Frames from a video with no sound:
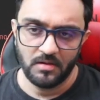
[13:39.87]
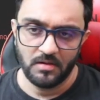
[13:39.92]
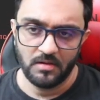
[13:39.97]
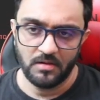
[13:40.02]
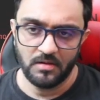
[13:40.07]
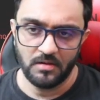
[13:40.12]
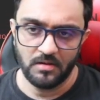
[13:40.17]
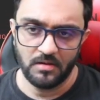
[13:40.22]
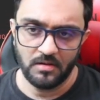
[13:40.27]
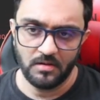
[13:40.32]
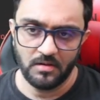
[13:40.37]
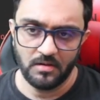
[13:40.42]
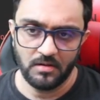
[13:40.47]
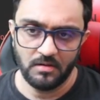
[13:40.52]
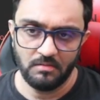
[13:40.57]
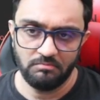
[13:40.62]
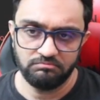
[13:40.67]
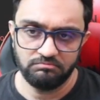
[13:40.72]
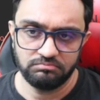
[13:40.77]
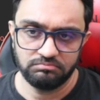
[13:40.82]

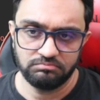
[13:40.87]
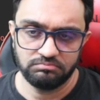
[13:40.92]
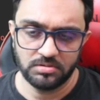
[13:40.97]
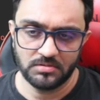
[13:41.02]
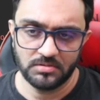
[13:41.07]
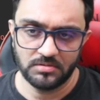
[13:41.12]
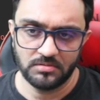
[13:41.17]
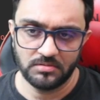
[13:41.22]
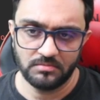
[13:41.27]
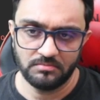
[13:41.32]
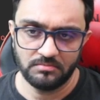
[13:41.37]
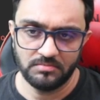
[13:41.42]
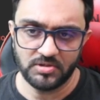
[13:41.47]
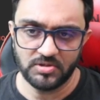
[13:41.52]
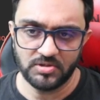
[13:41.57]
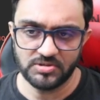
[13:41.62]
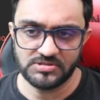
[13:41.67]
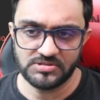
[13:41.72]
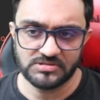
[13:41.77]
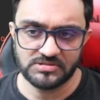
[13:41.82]
uh,
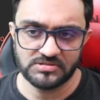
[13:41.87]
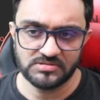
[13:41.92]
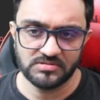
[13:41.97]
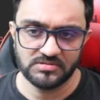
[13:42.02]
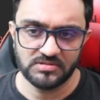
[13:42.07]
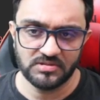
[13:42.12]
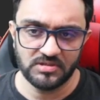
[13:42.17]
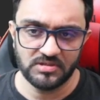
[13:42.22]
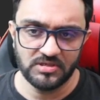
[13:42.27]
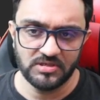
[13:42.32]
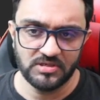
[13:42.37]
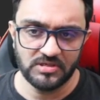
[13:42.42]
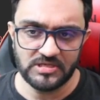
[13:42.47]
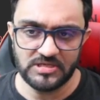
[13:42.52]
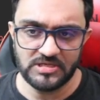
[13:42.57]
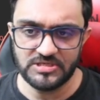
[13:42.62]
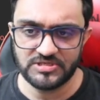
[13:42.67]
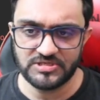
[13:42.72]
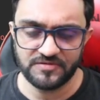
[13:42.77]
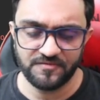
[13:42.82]
because
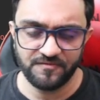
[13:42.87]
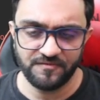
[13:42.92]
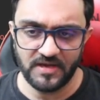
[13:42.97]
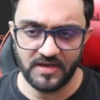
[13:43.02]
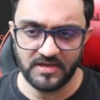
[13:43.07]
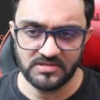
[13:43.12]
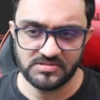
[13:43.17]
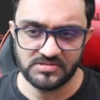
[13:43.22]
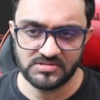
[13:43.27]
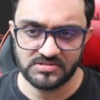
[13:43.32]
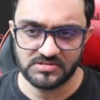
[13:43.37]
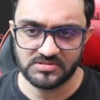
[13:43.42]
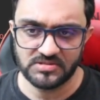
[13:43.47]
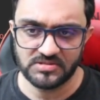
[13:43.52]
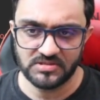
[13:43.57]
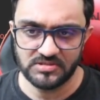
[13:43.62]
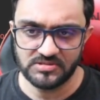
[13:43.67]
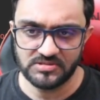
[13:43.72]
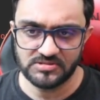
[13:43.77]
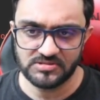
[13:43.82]
each face
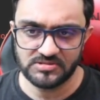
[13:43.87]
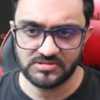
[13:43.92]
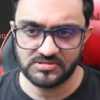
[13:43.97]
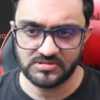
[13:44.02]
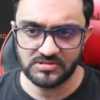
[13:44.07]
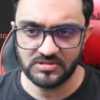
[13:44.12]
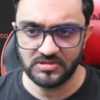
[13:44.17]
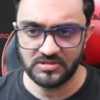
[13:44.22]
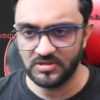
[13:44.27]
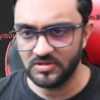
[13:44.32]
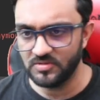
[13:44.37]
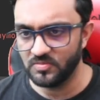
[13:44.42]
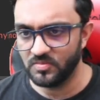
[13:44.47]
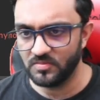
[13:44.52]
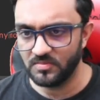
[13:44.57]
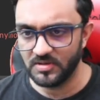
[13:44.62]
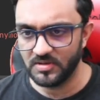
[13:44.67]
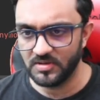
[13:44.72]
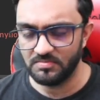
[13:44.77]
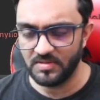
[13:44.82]
is, it,
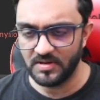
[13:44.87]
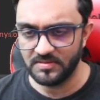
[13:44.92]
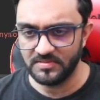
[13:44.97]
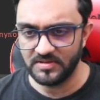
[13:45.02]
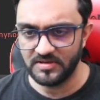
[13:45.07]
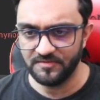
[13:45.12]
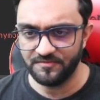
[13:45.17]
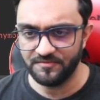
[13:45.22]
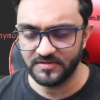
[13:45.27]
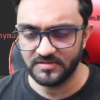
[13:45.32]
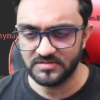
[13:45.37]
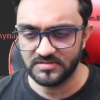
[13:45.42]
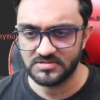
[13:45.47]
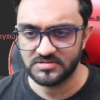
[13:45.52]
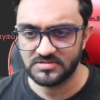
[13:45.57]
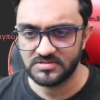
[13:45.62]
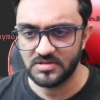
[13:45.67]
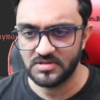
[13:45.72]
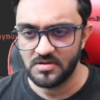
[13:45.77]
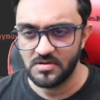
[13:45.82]
it might be different,
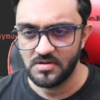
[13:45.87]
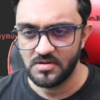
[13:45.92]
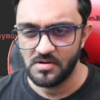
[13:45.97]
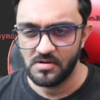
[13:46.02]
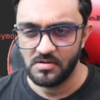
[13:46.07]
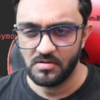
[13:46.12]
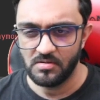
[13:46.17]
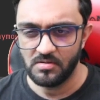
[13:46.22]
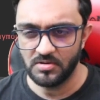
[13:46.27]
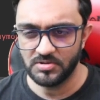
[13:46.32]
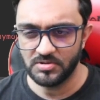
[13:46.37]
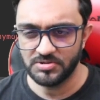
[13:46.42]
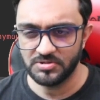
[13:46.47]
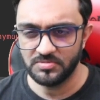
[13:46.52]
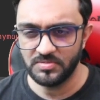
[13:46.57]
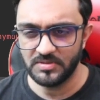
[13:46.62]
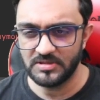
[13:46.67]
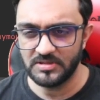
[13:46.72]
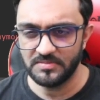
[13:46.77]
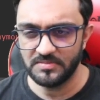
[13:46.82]
or should
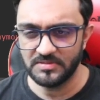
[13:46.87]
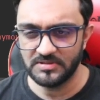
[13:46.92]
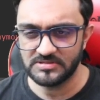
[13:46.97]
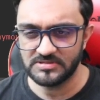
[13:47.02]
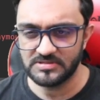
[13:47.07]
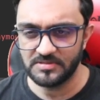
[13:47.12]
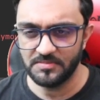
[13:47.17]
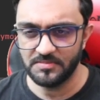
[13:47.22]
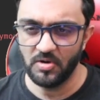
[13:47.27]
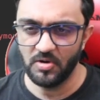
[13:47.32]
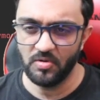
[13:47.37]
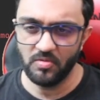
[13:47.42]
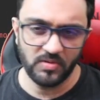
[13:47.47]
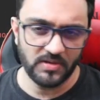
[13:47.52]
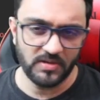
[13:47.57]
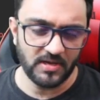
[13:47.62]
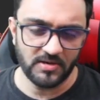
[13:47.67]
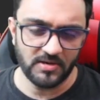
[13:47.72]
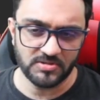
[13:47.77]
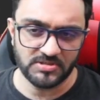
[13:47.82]
we keep it the same? No, we
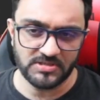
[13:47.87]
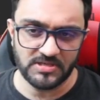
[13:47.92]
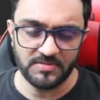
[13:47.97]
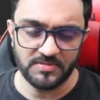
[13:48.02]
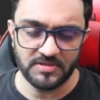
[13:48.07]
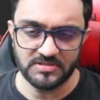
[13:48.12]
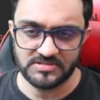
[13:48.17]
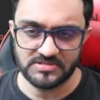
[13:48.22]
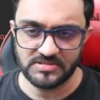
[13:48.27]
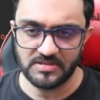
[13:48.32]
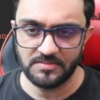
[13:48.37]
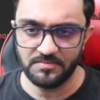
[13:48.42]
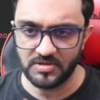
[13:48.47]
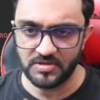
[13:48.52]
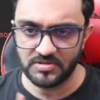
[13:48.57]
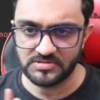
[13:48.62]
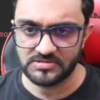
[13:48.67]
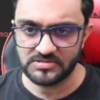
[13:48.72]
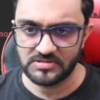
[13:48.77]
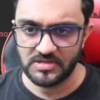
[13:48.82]
cannot keep it the same
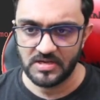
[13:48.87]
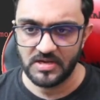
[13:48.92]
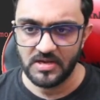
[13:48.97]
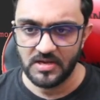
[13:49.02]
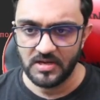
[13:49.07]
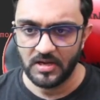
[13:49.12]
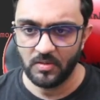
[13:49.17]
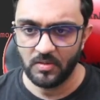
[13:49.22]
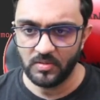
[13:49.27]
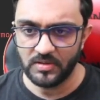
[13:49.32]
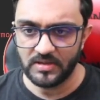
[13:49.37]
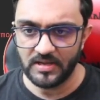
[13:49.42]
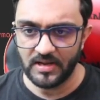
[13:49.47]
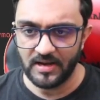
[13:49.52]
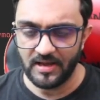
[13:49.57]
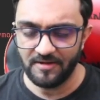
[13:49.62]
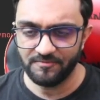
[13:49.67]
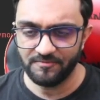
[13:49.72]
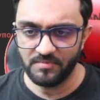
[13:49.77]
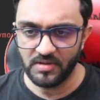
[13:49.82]
because we can
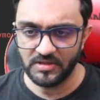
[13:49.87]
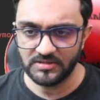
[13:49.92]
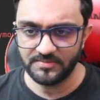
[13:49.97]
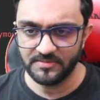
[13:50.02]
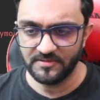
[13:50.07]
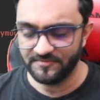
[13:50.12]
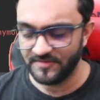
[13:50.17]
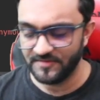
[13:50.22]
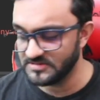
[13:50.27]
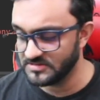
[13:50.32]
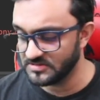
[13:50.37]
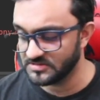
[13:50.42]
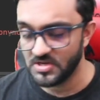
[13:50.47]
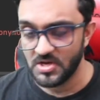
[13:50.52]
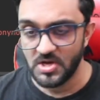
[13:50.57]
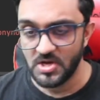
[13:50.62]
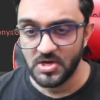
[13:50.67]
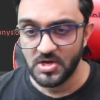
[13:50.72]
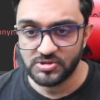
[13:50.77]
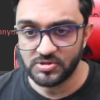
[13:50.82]
have multiple faces.
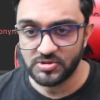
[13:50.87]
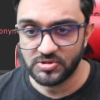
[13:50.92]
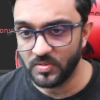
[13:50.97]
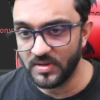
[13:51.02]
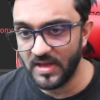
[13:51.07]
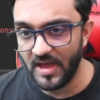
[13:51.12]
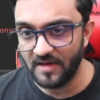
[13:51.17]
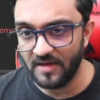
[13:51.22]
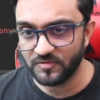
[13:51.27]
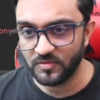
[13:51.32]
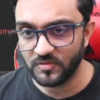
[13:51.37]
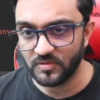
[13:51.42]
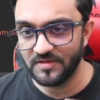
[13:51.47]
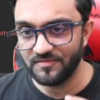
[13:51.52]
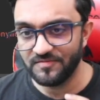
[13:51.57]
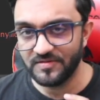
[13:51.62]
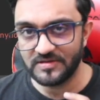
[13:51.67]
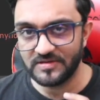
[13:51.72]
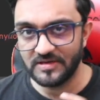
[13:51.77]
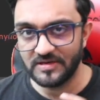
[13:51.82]
So we have to give
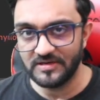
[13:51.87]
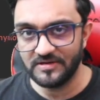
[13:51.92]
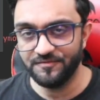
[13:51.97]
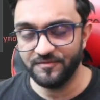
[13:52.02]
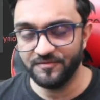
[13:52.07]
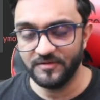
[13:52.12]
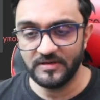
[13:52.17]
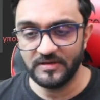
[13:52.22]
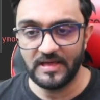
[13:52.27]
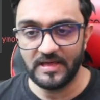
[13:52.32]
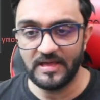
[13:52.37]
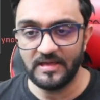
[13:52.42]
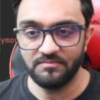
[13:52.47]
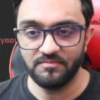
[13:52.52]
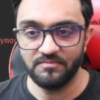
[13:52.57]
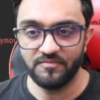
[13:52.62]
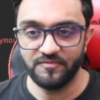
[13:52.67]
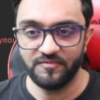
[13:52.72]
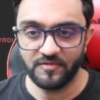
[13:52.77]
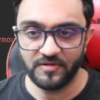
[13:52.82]
it a different name
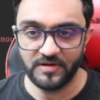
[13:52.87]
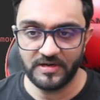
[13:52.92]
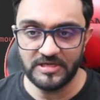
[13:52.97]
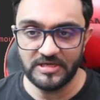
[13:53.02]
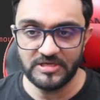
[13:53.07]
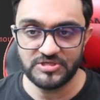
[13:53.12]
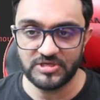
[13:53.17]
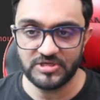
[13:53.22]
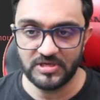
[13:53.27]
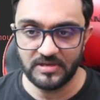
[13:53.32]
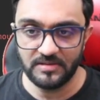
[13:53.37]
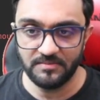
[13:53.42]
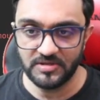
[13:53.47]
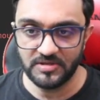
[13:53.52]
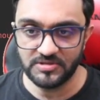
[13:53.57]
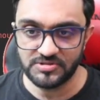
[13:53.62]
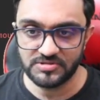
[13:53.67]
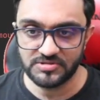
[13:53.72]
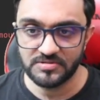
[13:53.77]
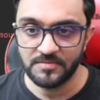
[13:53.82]
for each
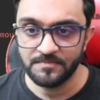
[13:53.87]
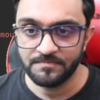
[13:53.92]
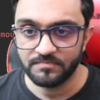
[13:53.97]
image.